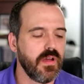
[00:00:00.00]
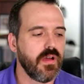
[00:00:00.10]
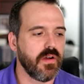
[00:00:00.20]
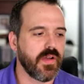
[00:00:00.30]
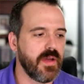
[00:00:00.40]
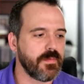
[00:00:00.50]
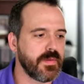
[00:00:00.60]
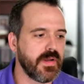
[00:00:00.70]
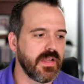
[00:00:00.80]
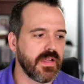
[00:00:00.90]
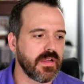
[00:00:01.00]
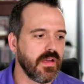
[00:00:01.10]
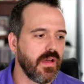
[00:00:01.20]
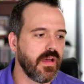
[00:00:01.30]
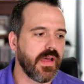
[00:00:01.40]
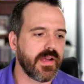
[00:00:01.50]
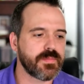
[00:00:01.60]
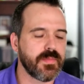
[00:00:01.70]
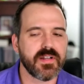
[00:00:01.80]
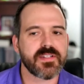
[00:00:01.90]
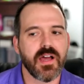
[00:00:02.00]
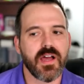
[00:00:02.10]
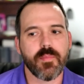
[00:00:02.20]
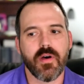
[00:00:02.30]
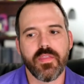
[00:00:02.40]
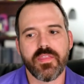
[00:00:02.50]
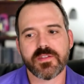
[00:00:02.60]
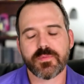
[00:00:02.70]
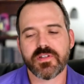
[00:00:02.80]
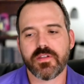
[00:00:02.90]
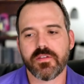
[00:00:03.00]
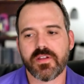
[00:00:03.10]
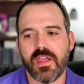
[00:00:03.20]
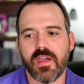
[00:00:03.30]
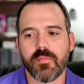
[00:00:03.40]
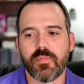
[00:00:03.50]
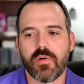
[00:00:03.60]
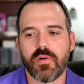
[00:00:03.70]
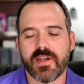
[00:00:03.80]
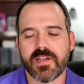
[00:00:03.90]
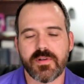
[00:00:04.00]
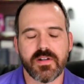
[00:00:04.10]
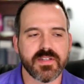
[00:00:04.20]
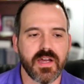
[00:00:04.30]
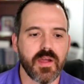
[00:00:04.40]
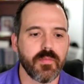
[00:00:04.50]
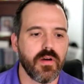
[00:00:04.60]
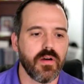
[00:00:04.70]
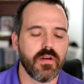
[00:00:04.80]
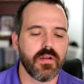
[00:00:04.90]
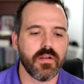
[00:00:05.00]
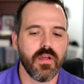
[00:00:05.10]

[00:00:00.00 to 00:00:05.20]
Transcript: Okay, I'm spending X amount of time on this particular camp or X amount of time on